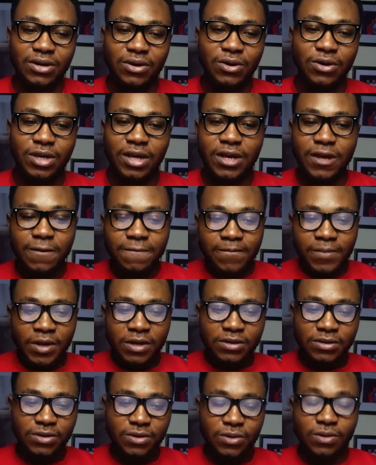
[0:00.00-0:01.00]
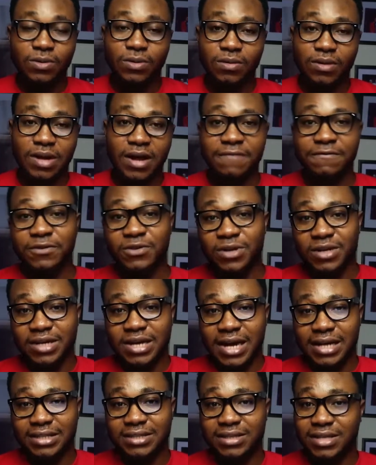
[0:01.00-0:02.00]
Okay, so have you done
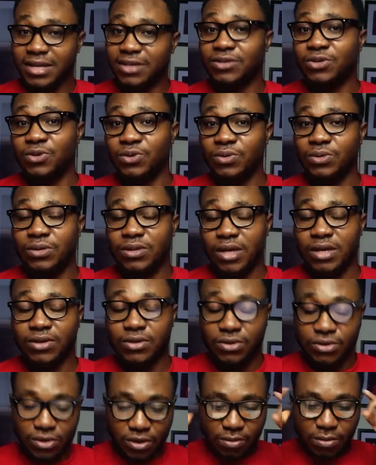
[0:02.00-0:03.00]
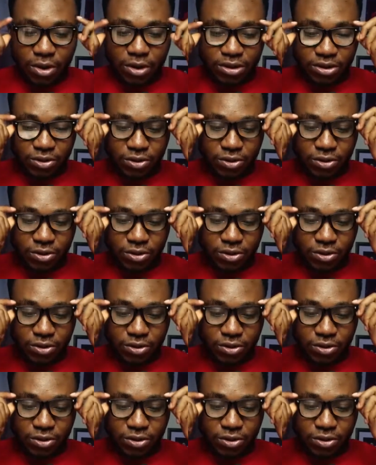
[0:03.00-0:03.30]
that? Thank you so much.